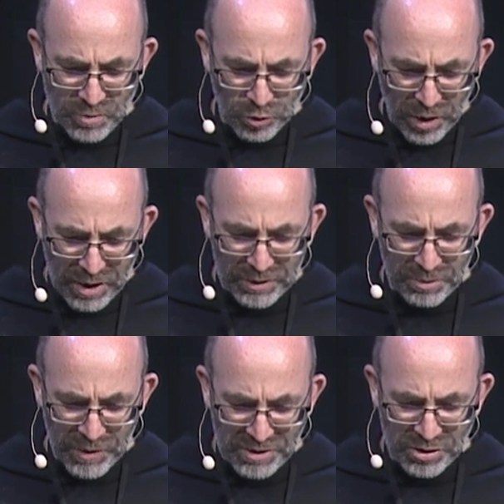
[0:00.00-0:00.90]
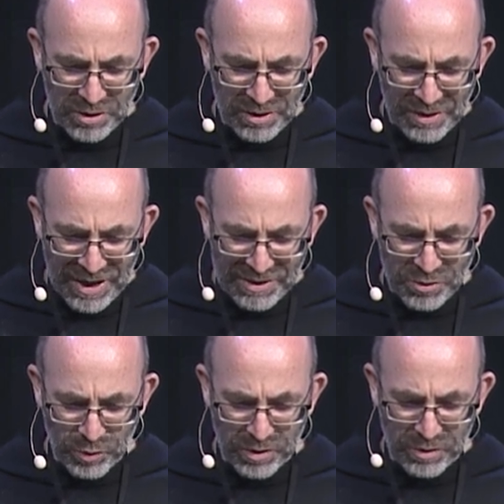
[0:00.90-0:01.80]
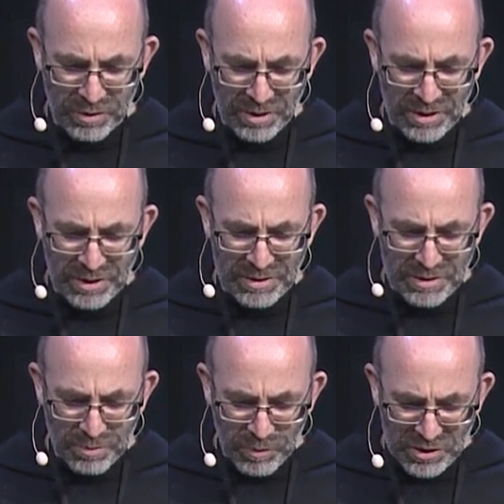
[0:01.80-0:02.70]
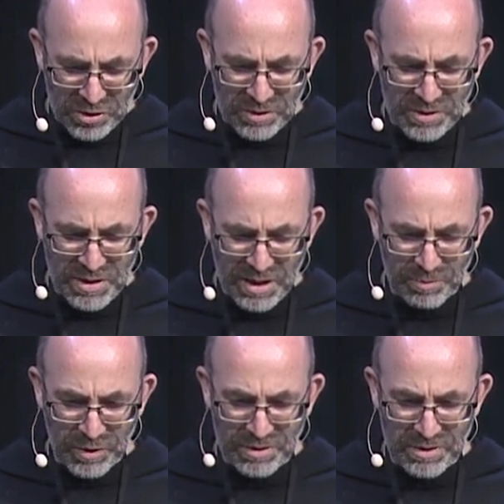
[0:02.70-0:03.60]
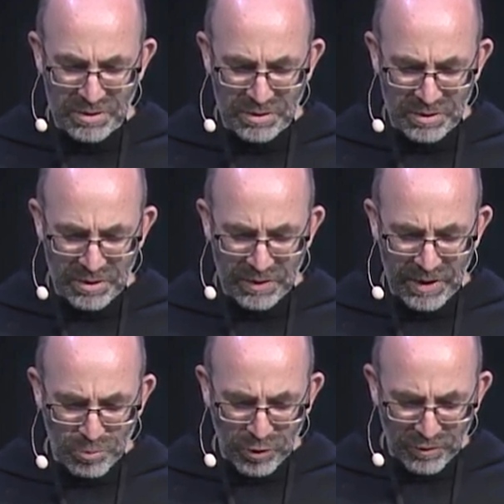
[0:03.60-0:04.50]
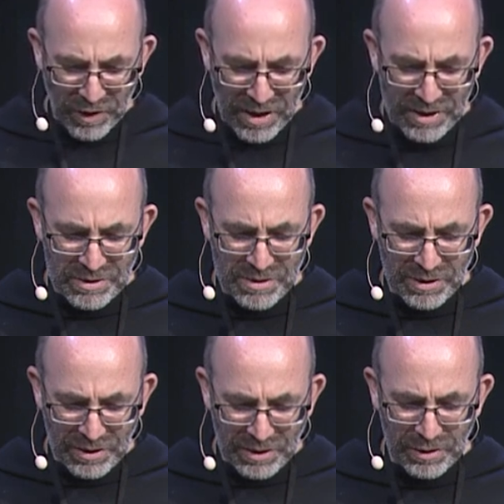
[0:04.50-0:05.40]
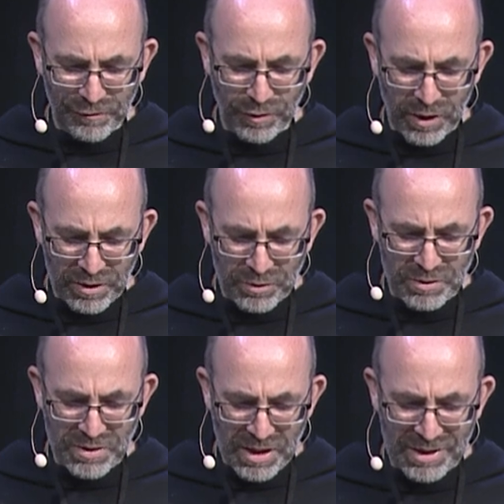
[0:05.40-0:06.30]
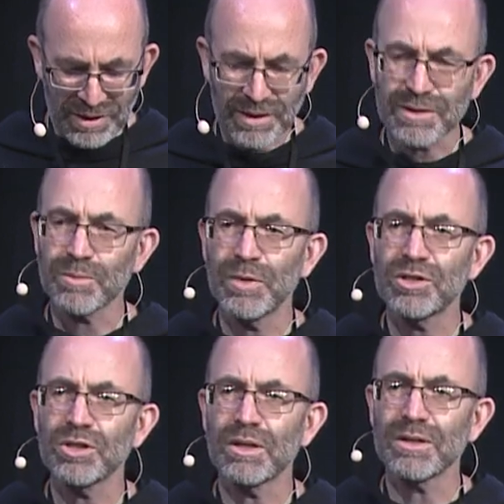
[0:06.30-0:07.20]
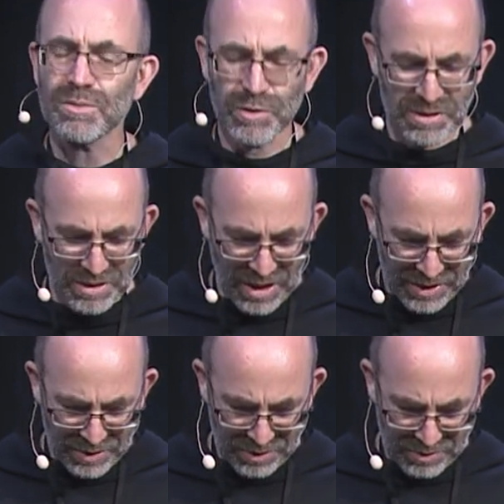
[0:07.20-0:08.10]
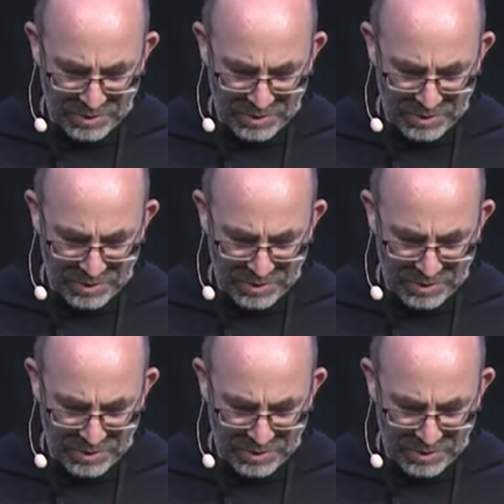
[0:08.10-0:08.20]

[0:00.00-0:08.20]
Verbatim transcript: proclamation in Nazareth is the mission statement that provides the key for understanding his mission as Messiah.